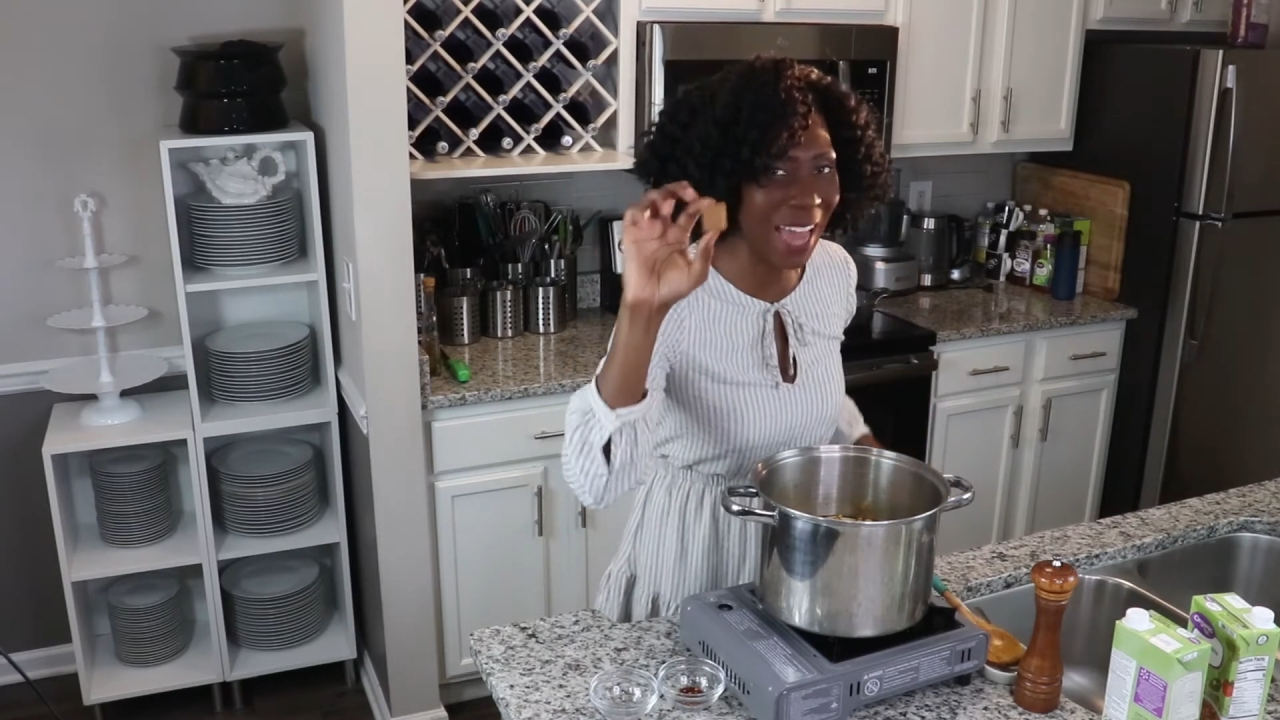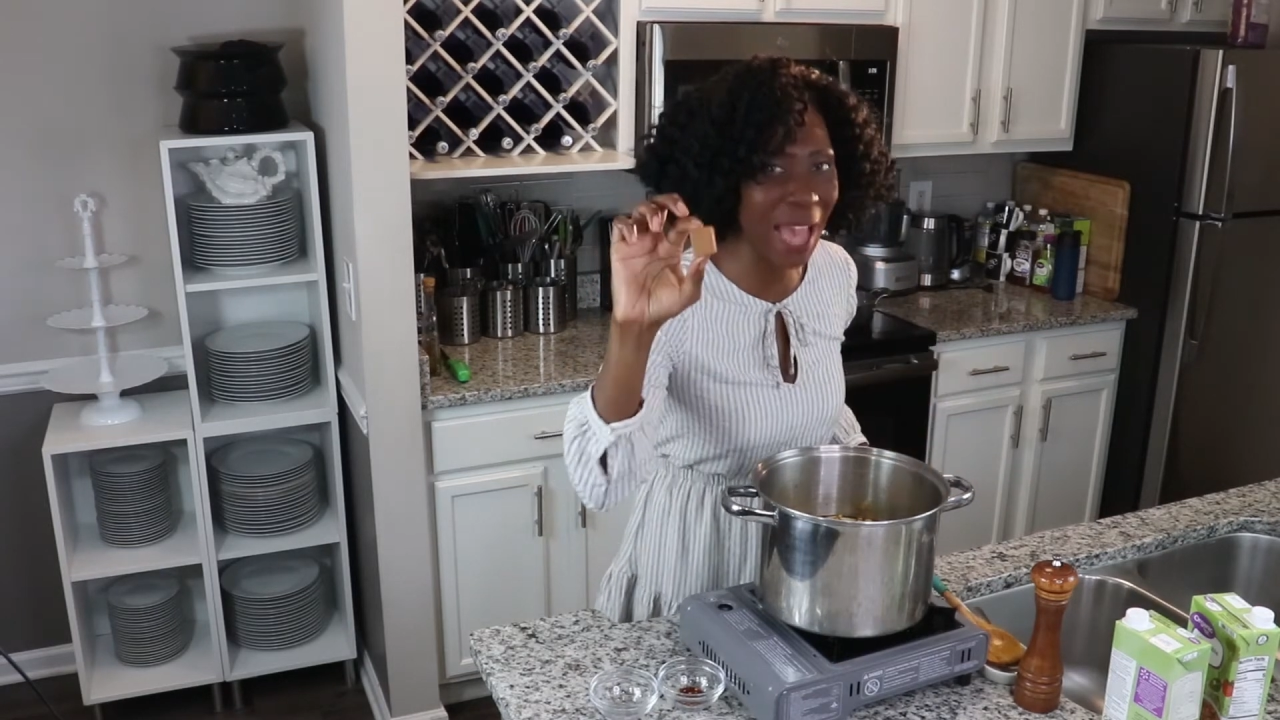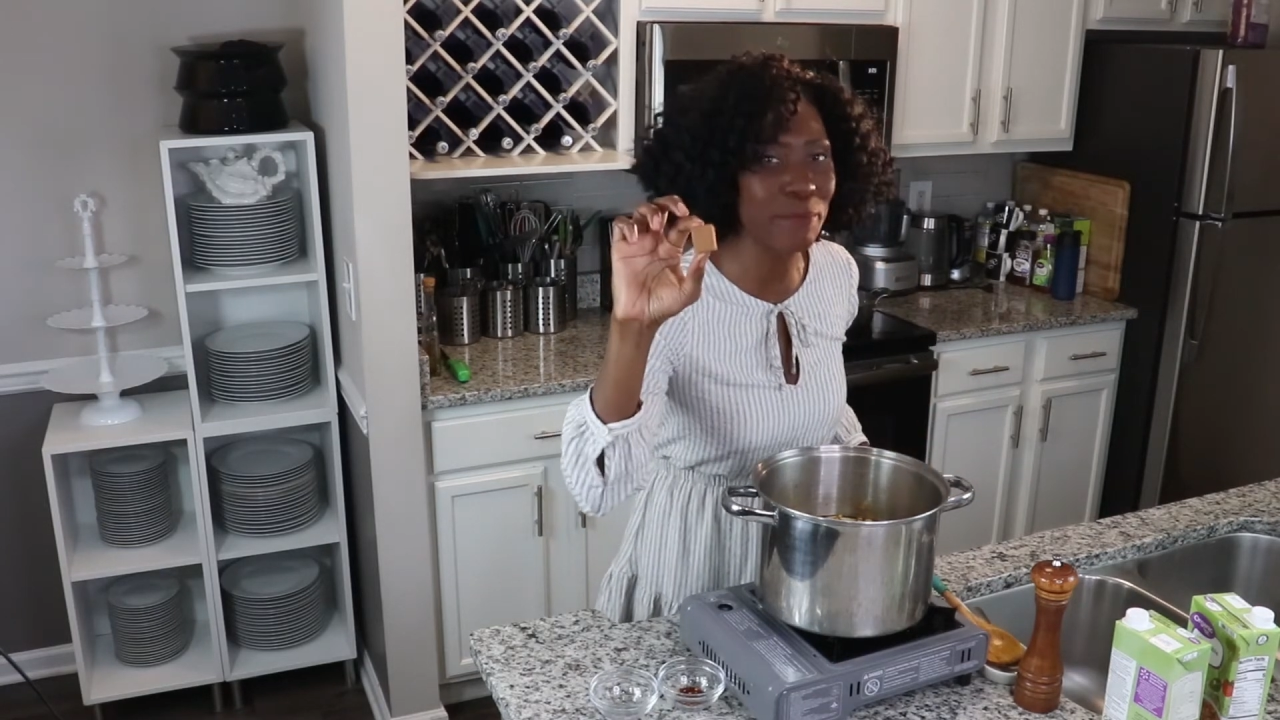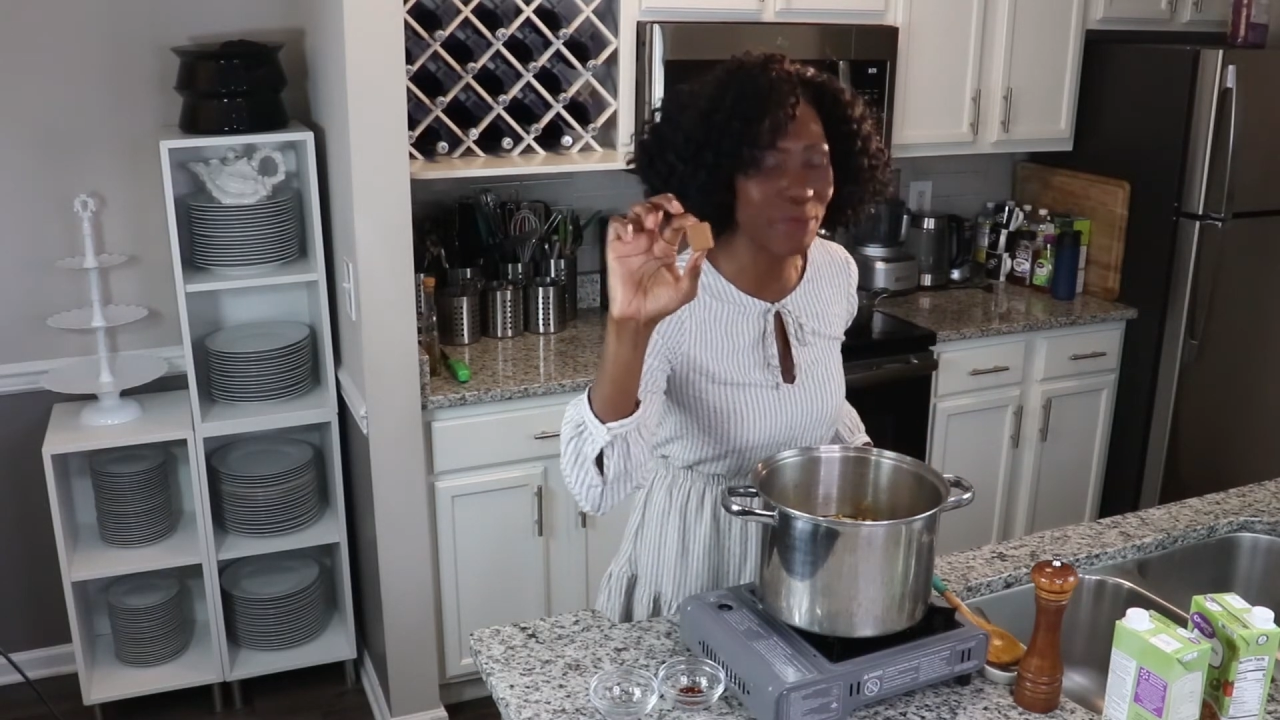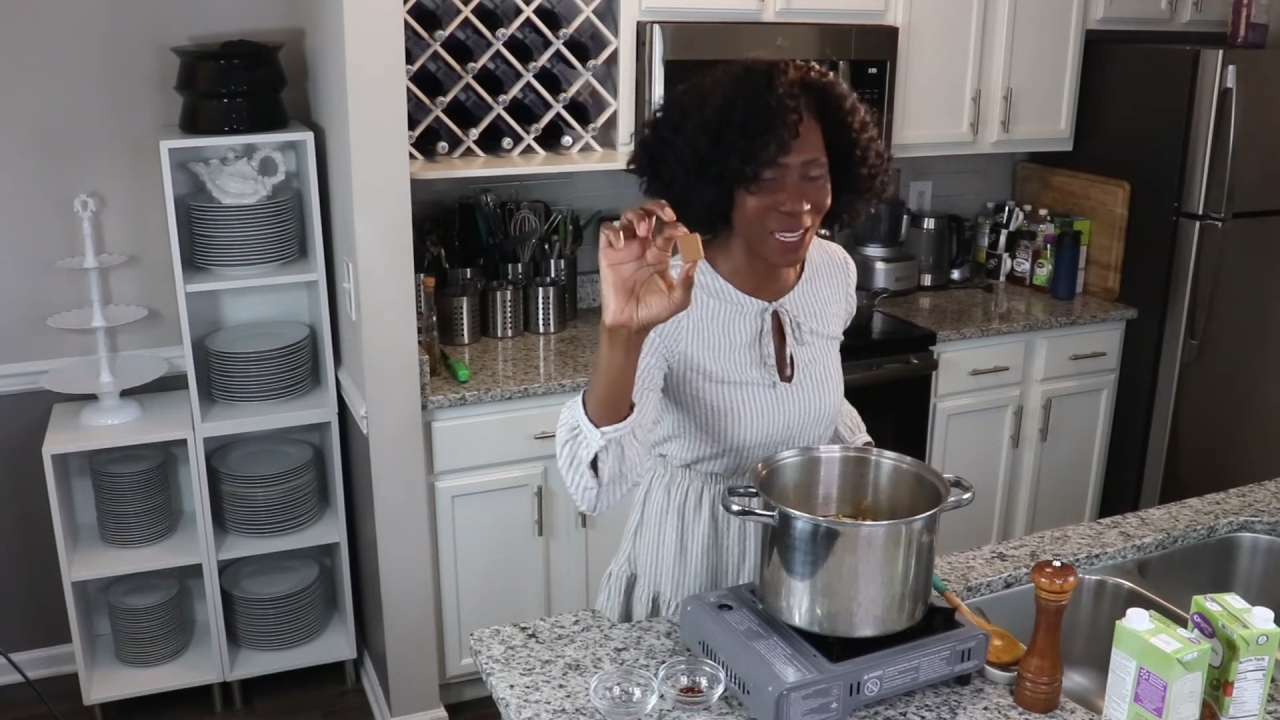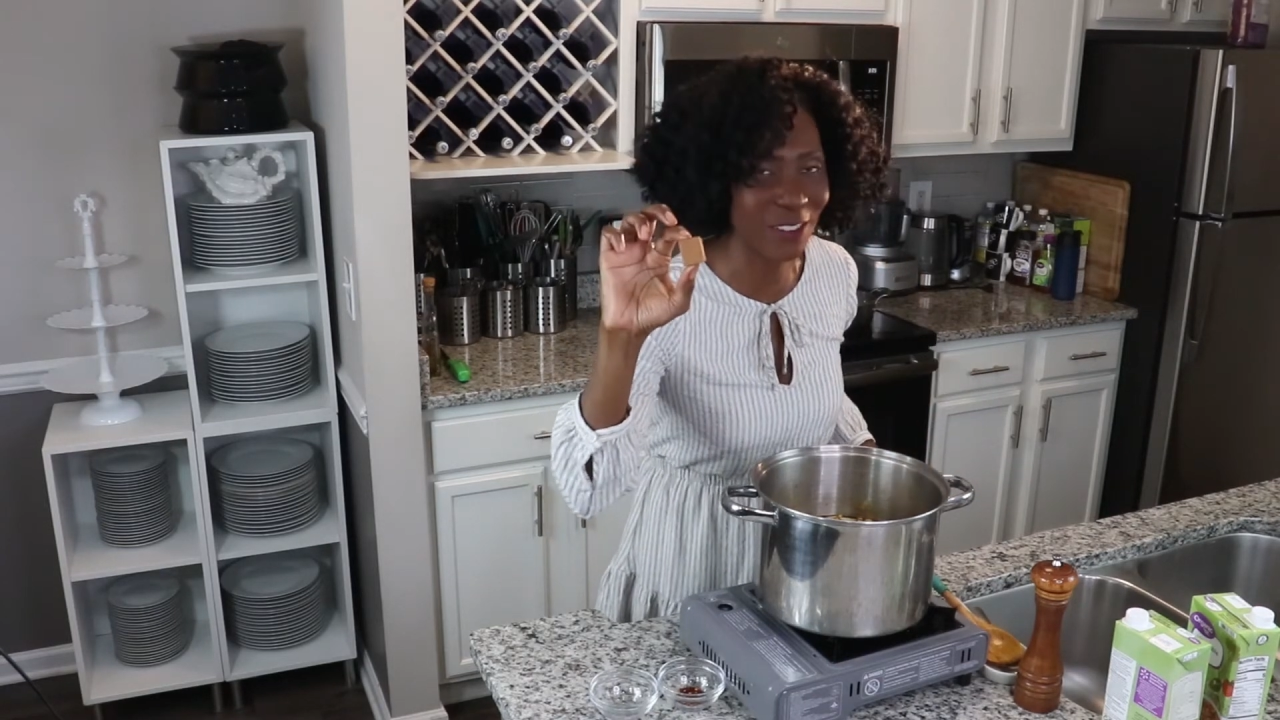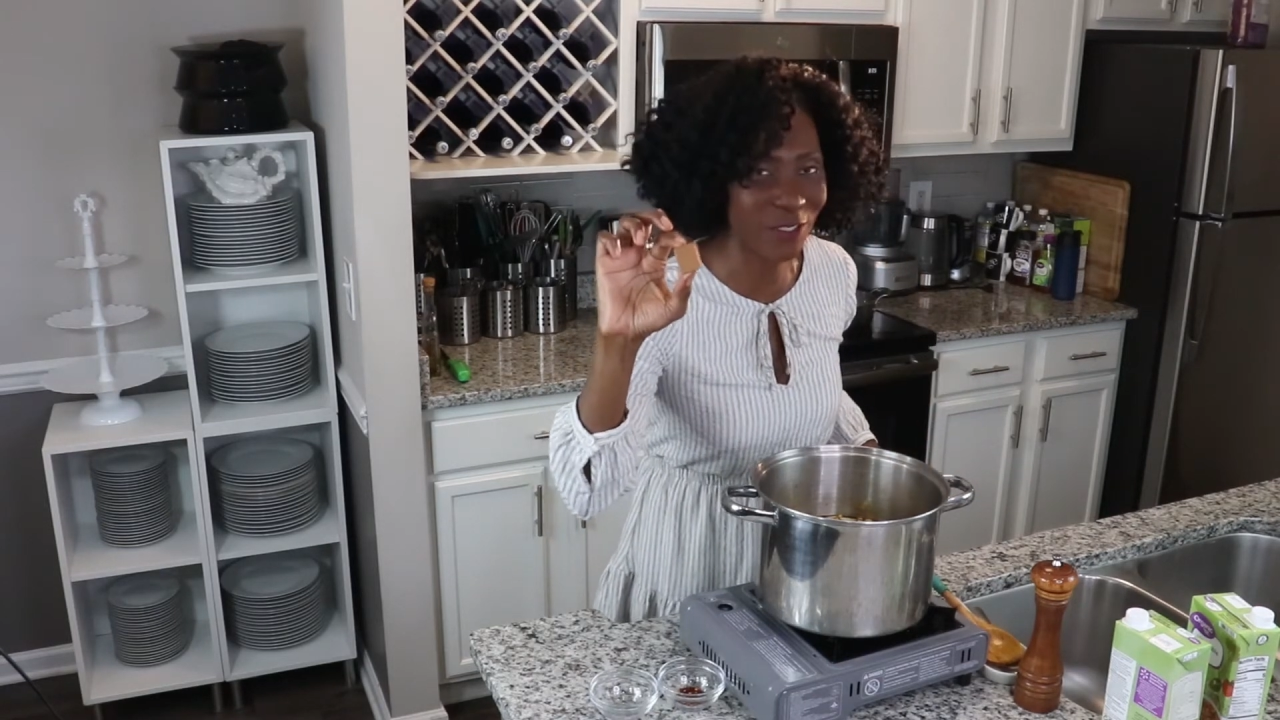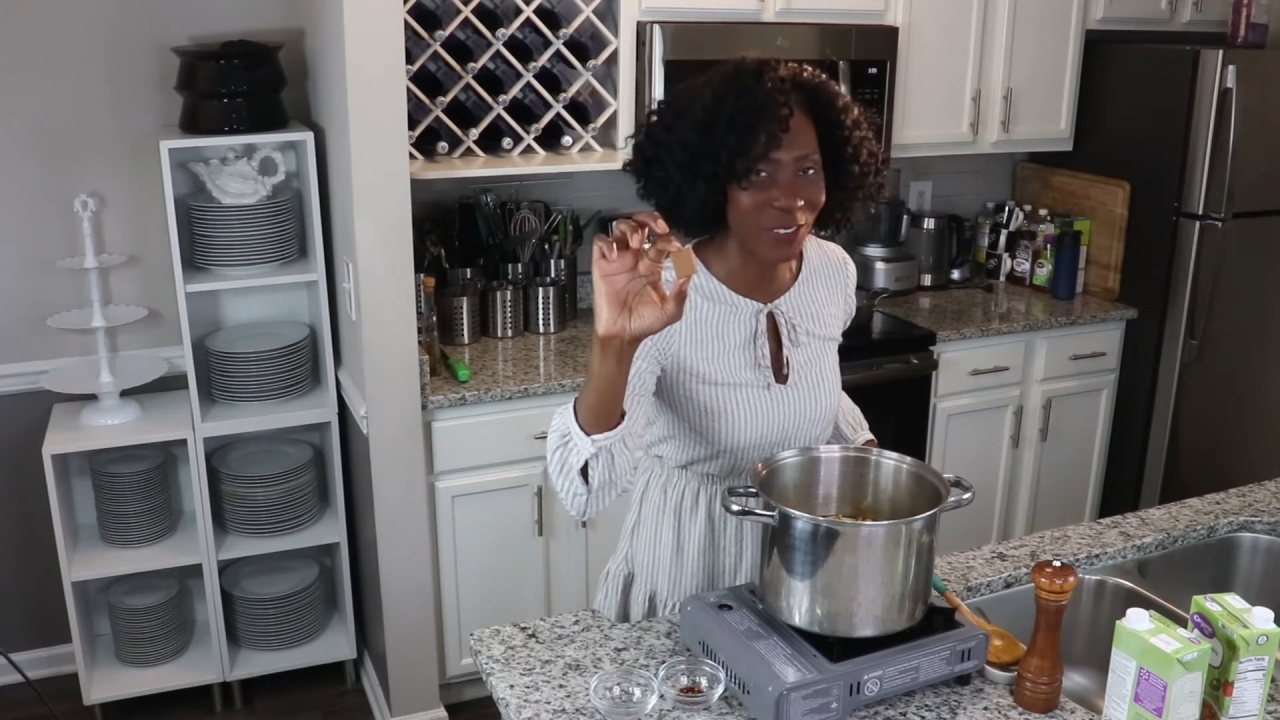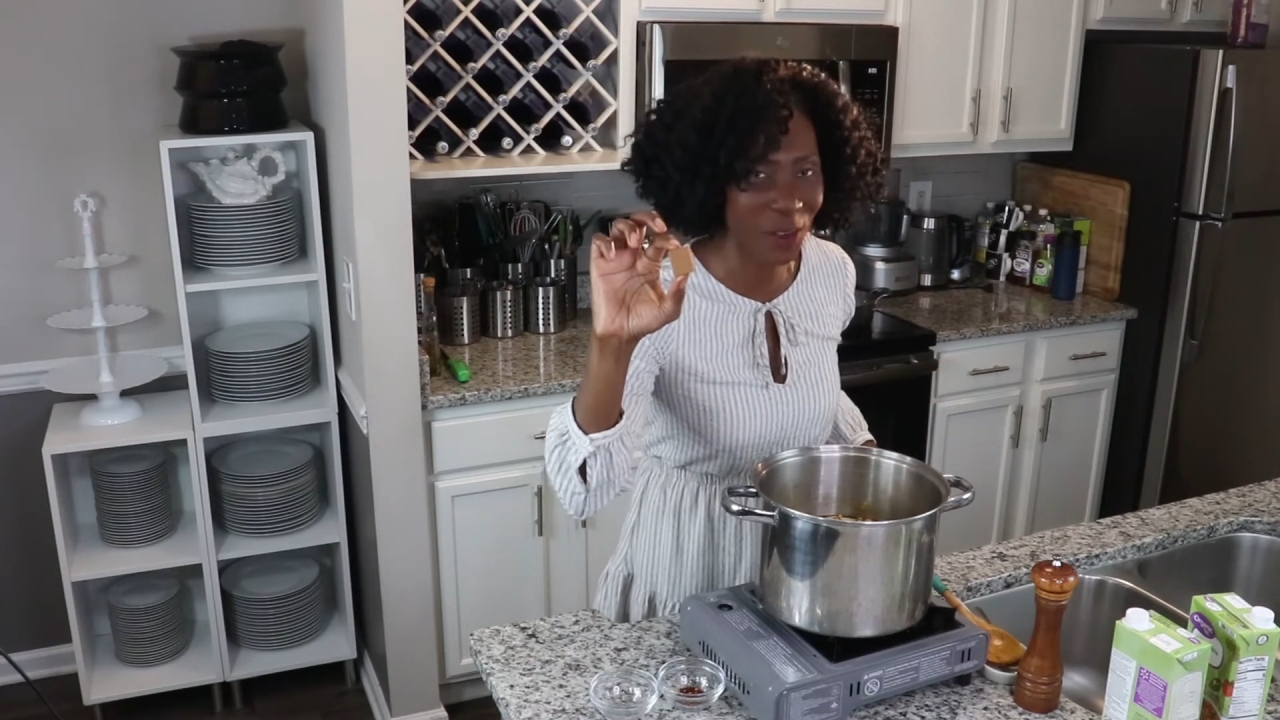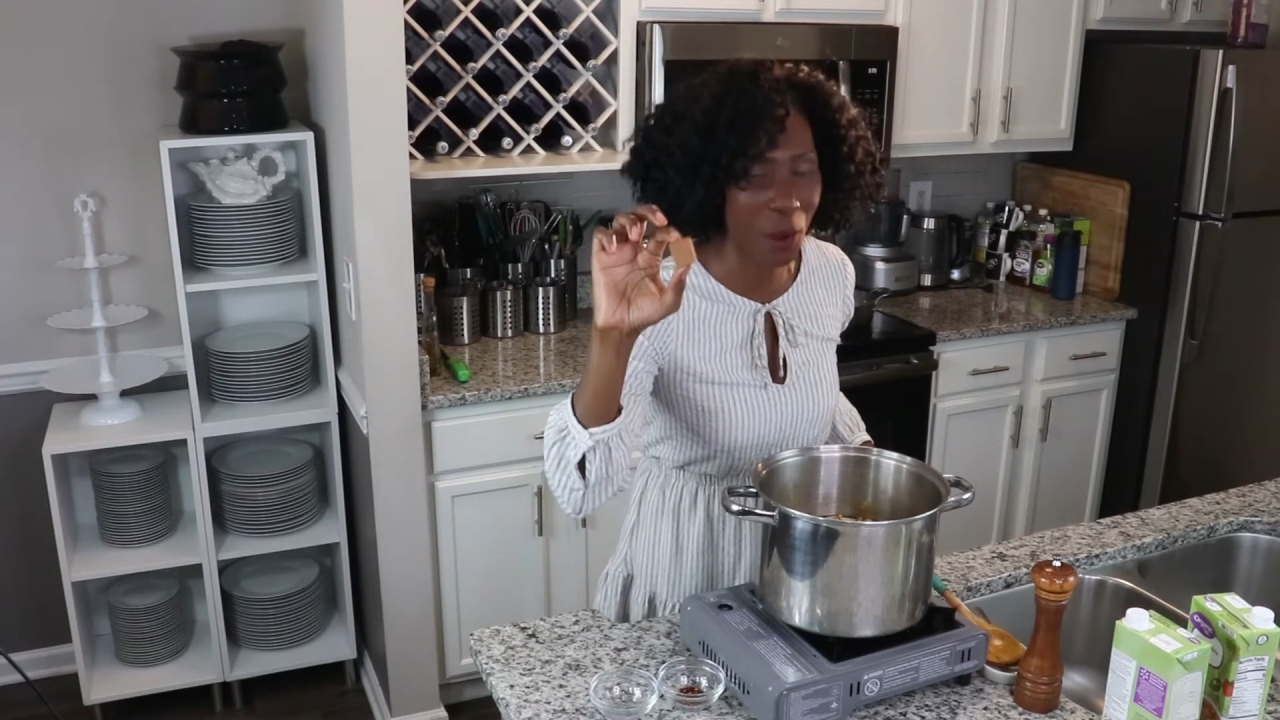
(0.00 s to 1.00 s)
not
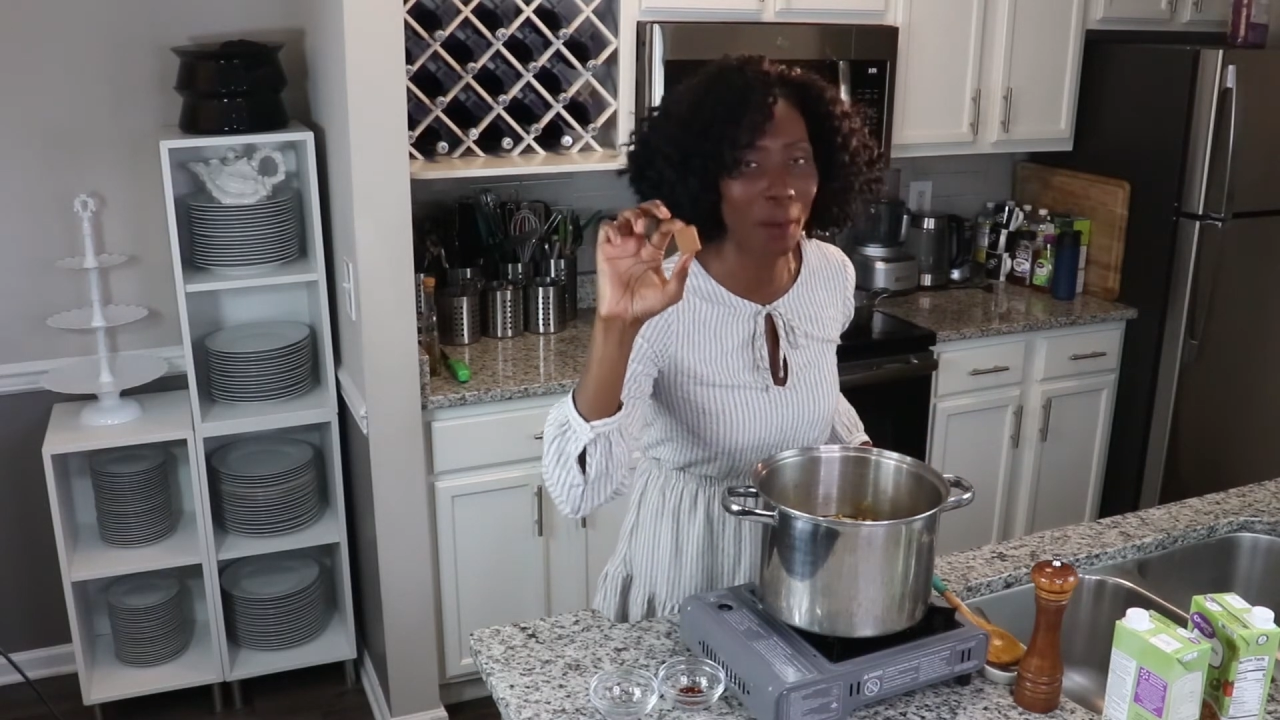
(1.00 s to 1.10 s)
beef